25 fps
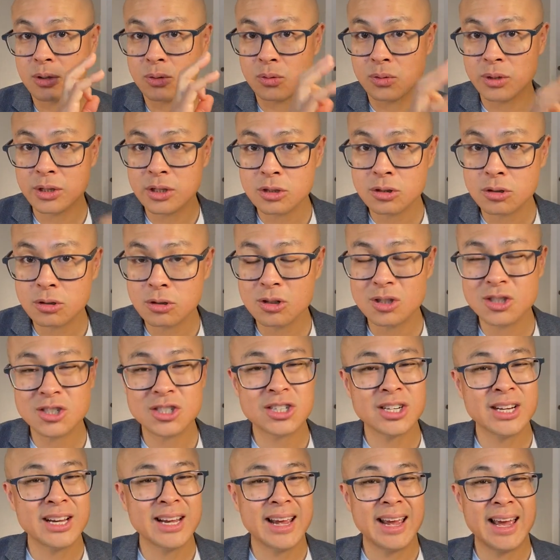in
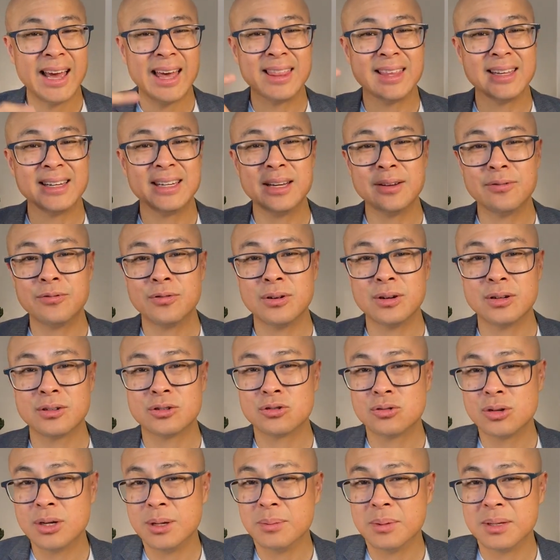research and the different
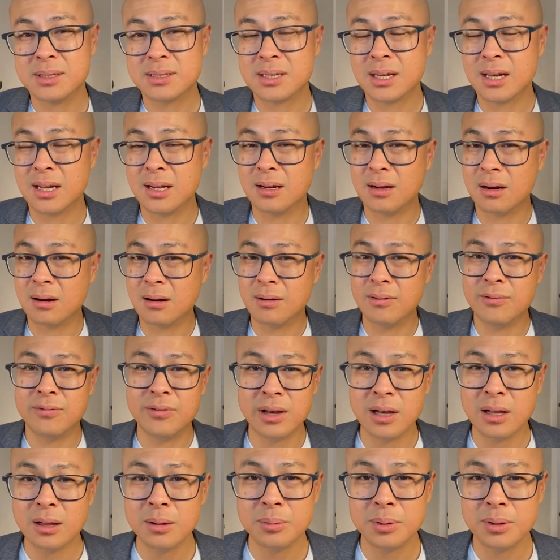treatments that are
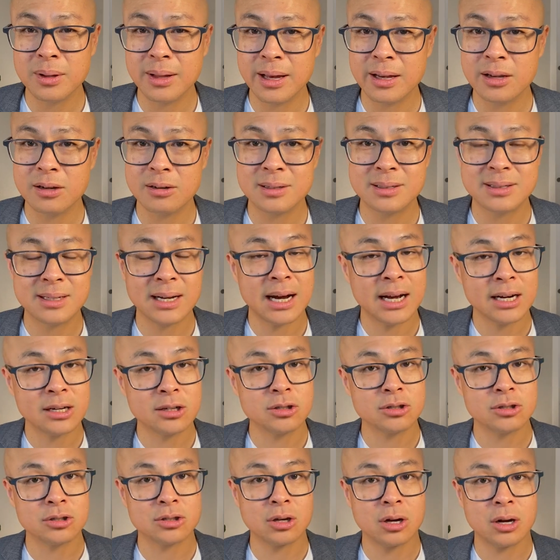available at your
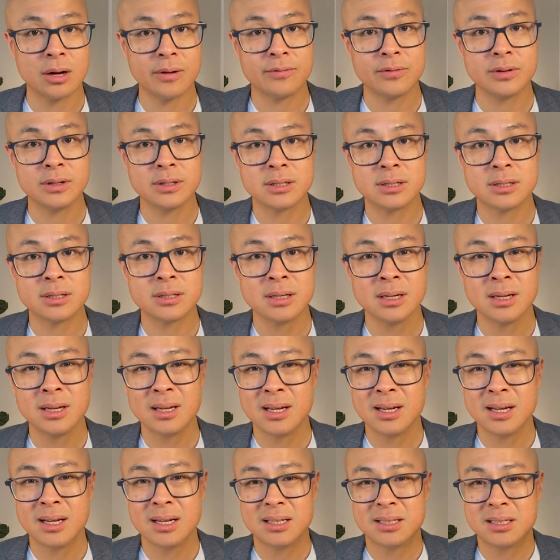doctor's office.
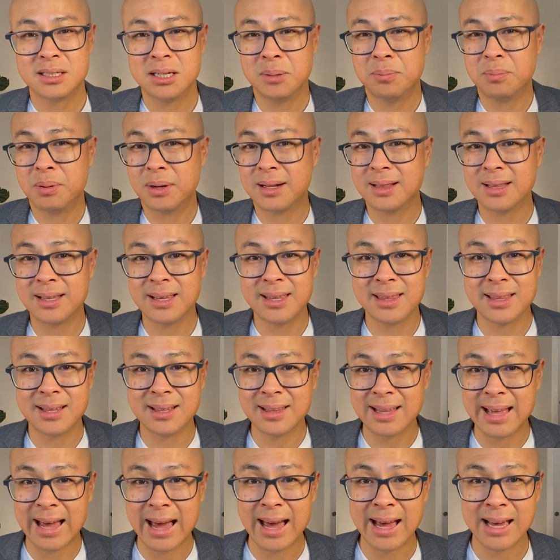Typically, the
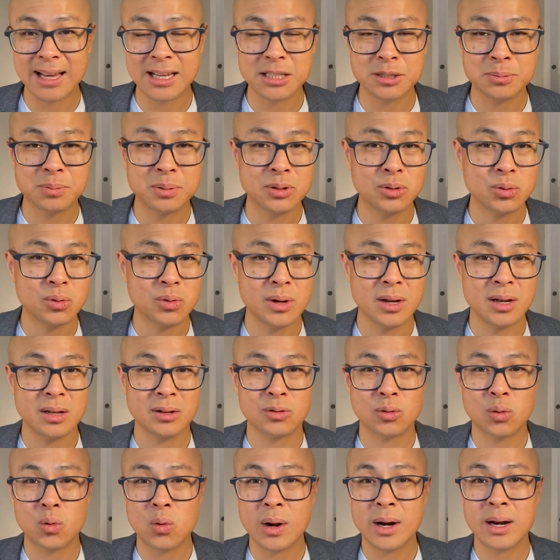lag is between
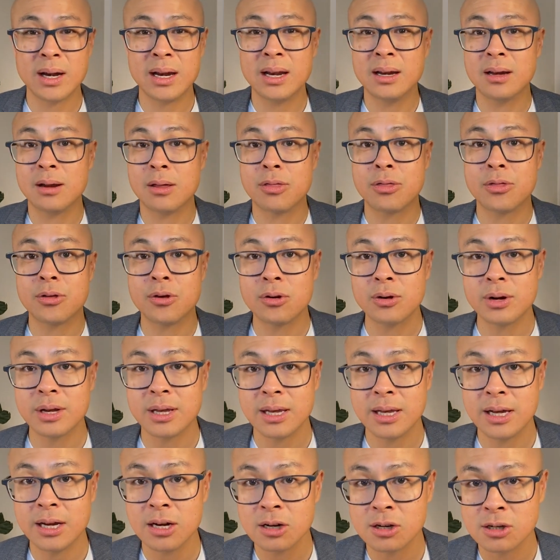20 to 30
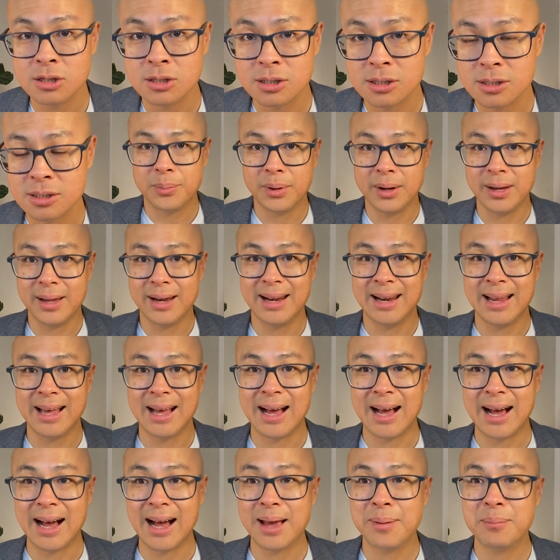years. But
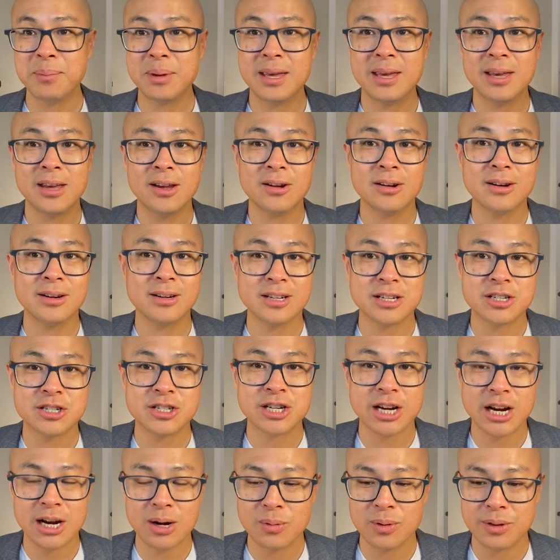I'm here to
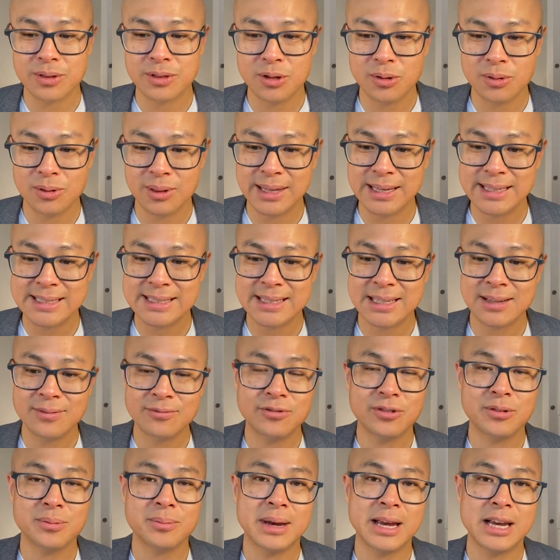share with you this
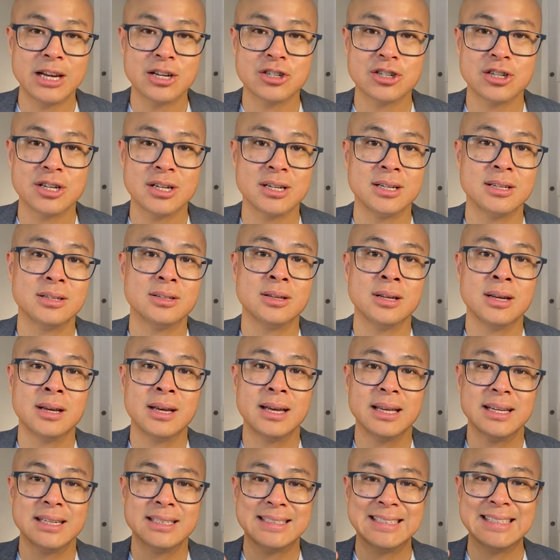information
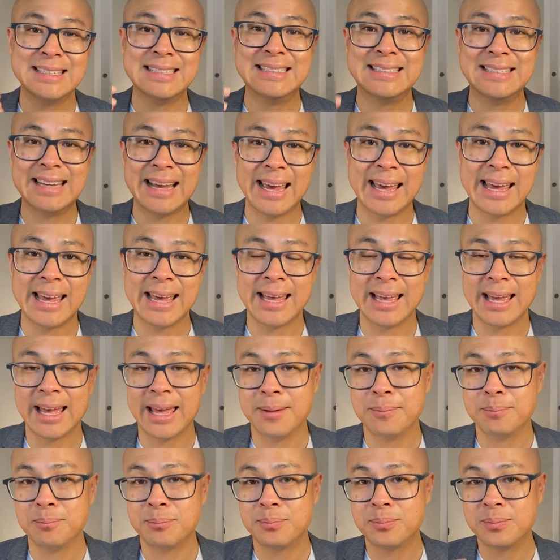today
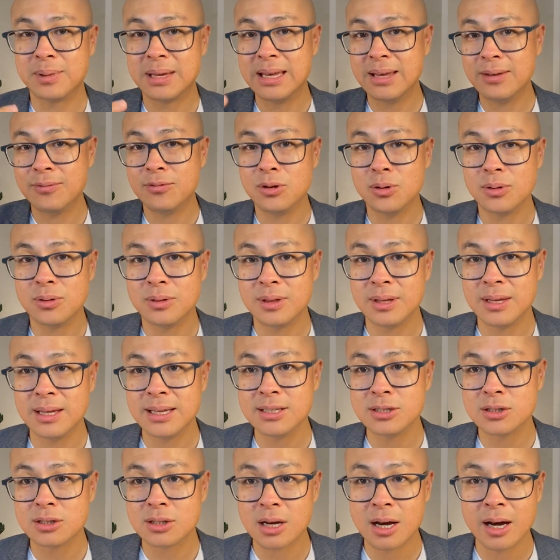and give you
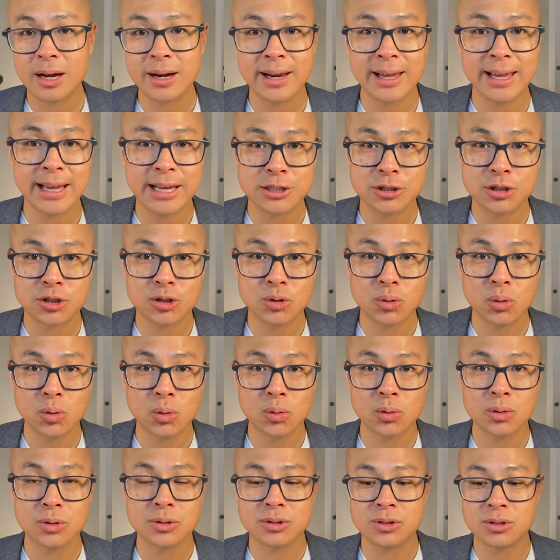these cutting-edge
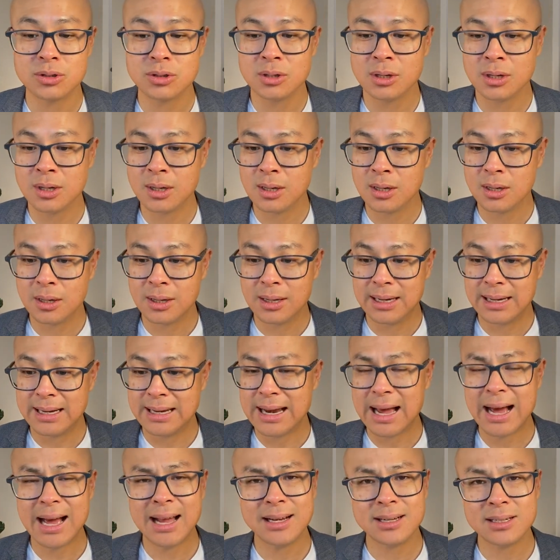tools,
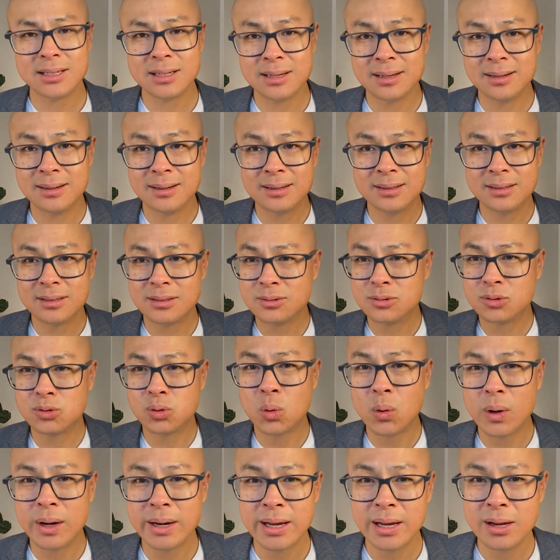not
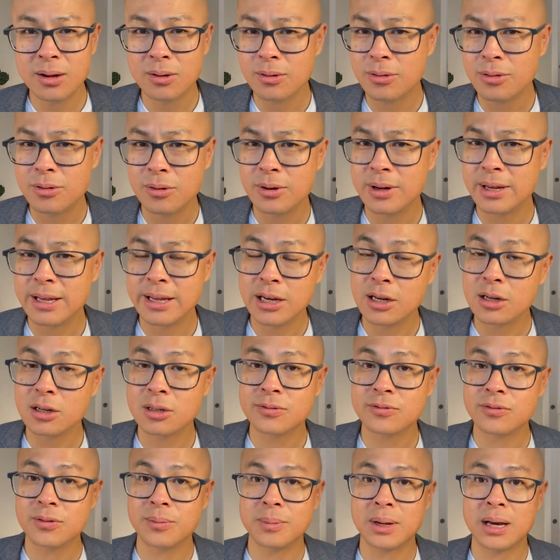20 or 30
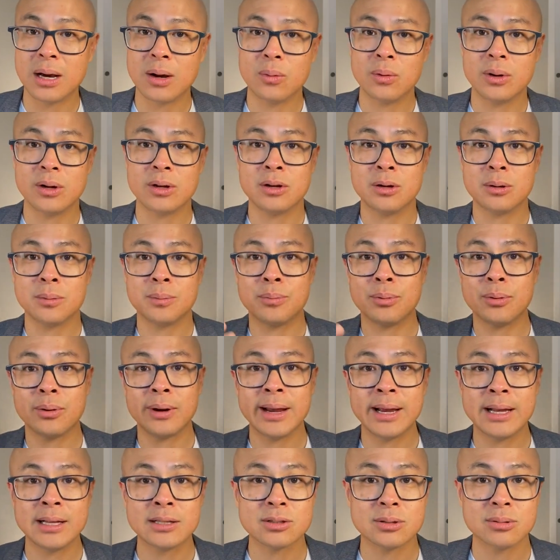years from now when your
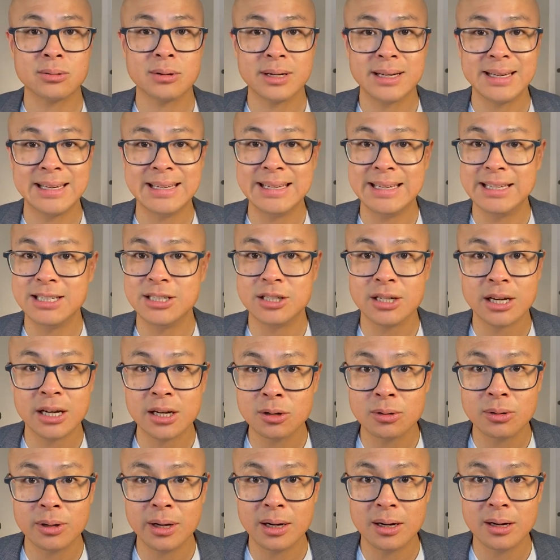brain's already
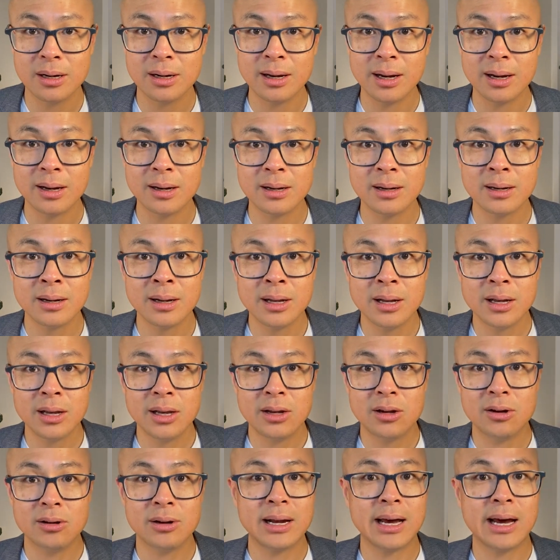degenerated and
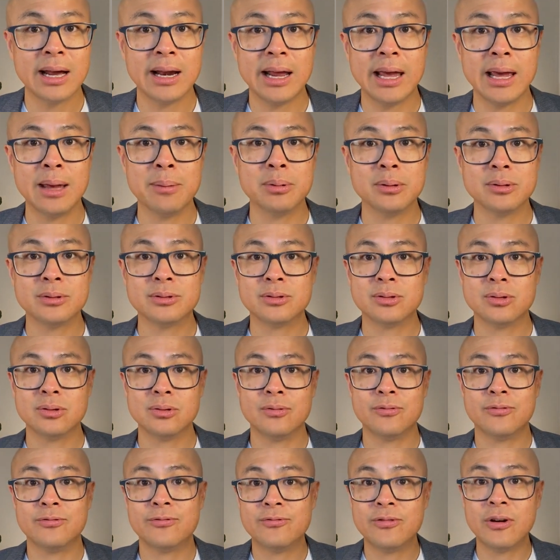you're not able
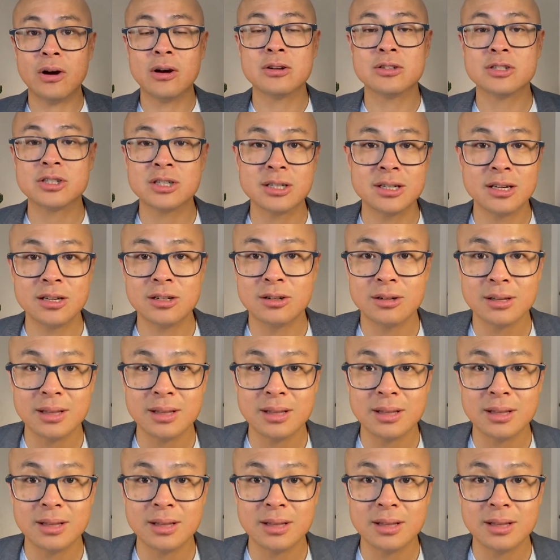to function in